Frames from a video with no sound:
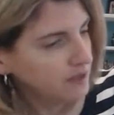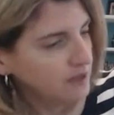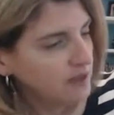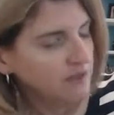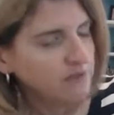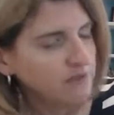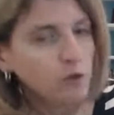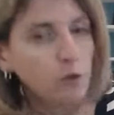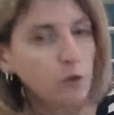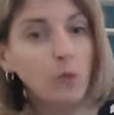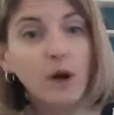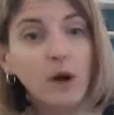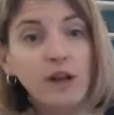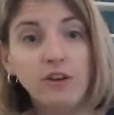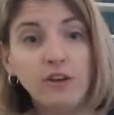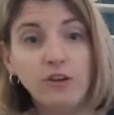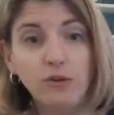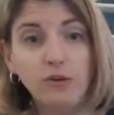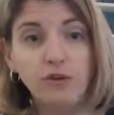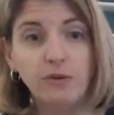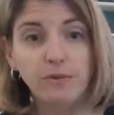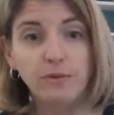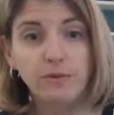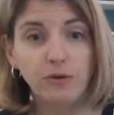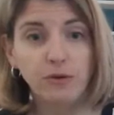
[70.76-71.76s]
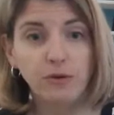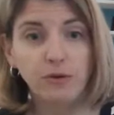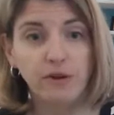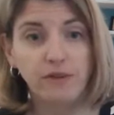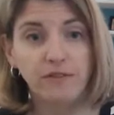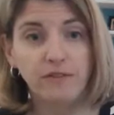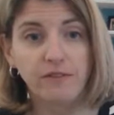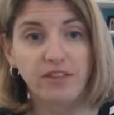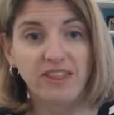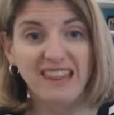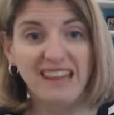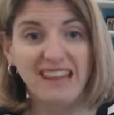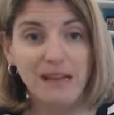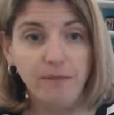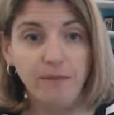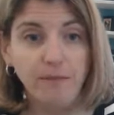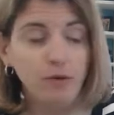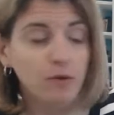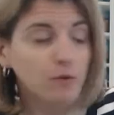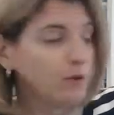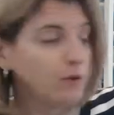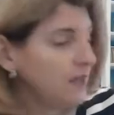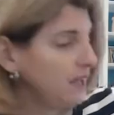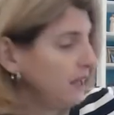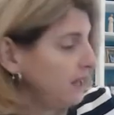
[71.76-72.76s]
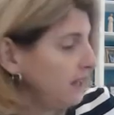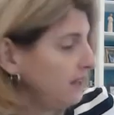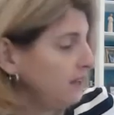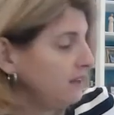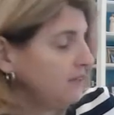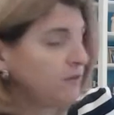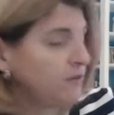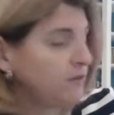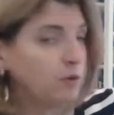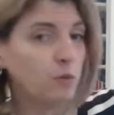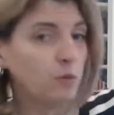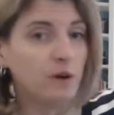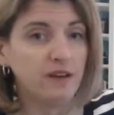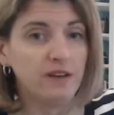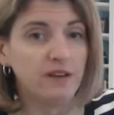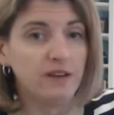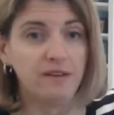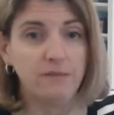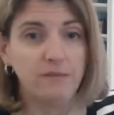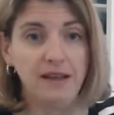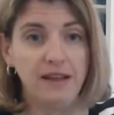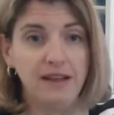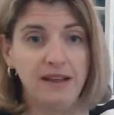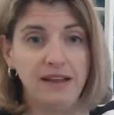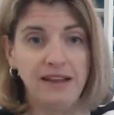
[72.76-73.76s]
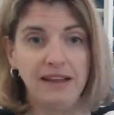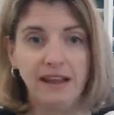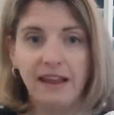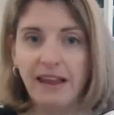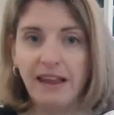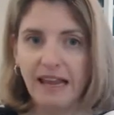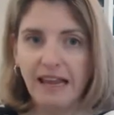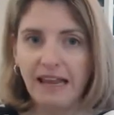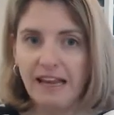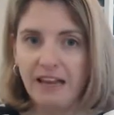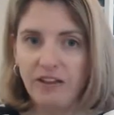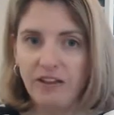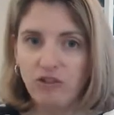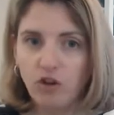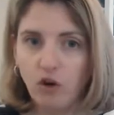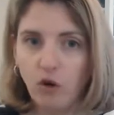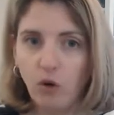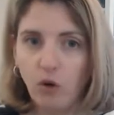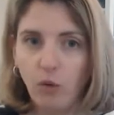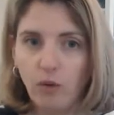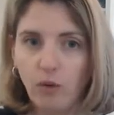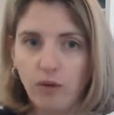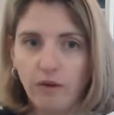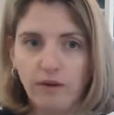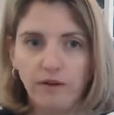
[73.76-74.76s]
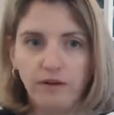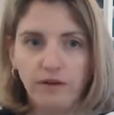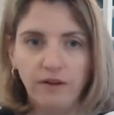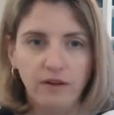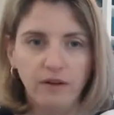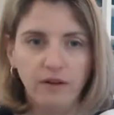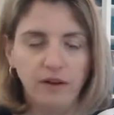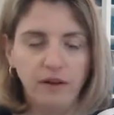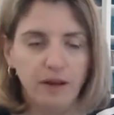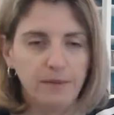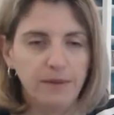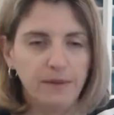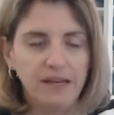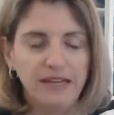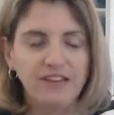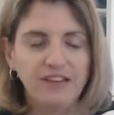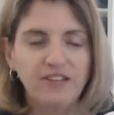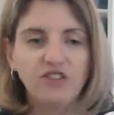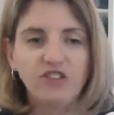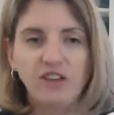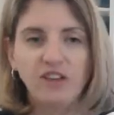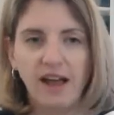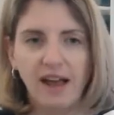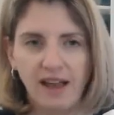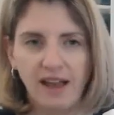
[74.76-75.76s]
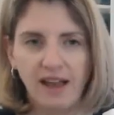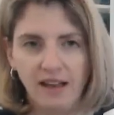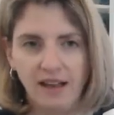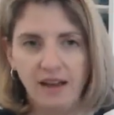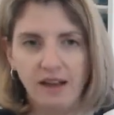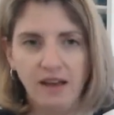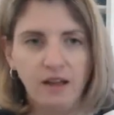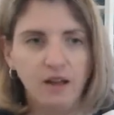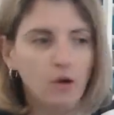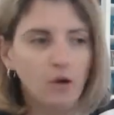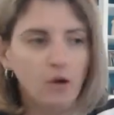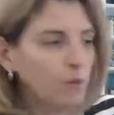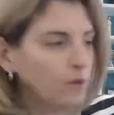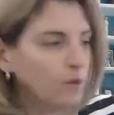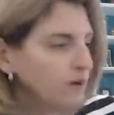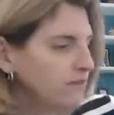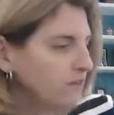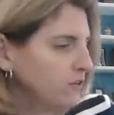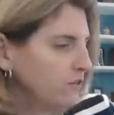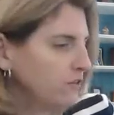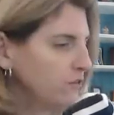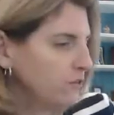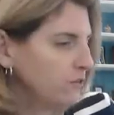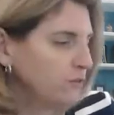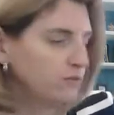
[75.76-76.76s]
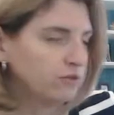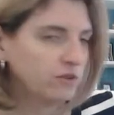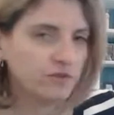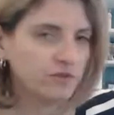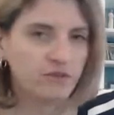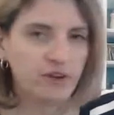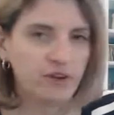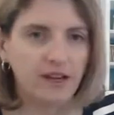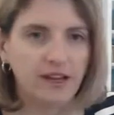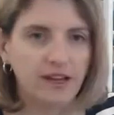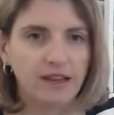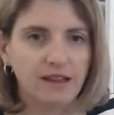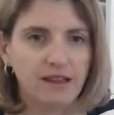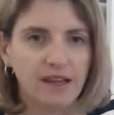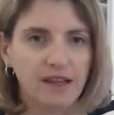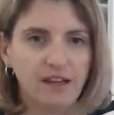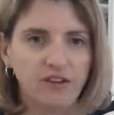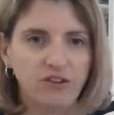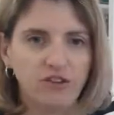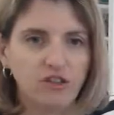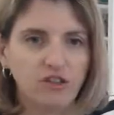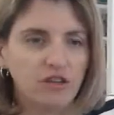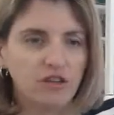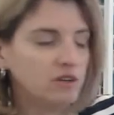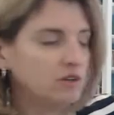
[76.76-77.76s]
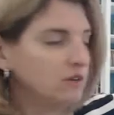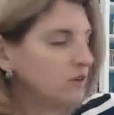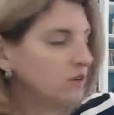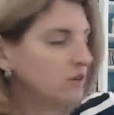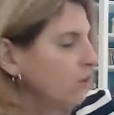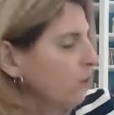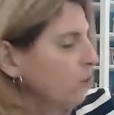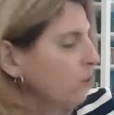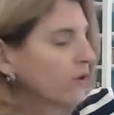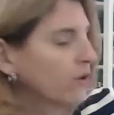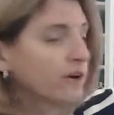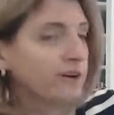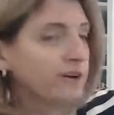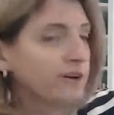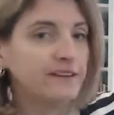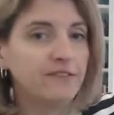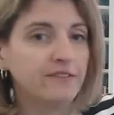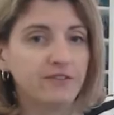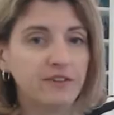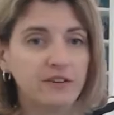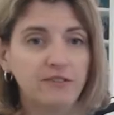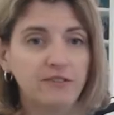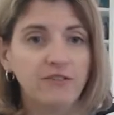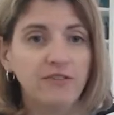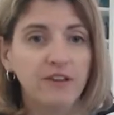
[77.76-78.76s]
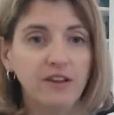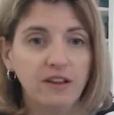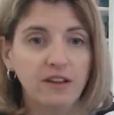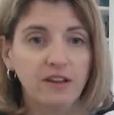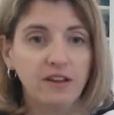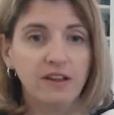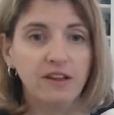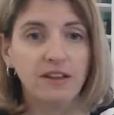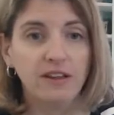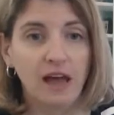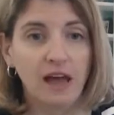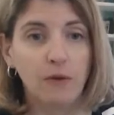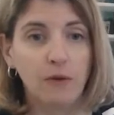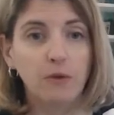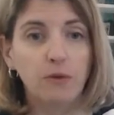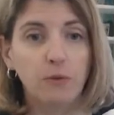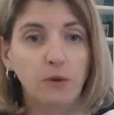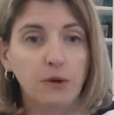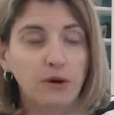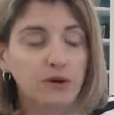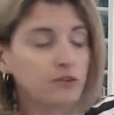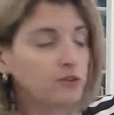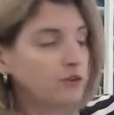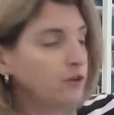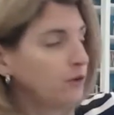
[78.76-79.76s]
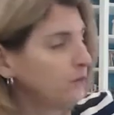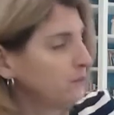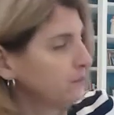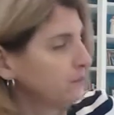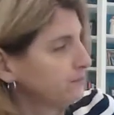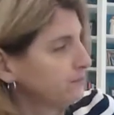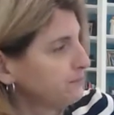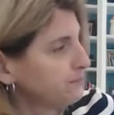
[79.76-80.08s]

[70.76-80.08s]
If you want to do some sort of theme, you can. If you wanted to make each corner, each side, one of the zones of regulation or a different feeling, that would work too.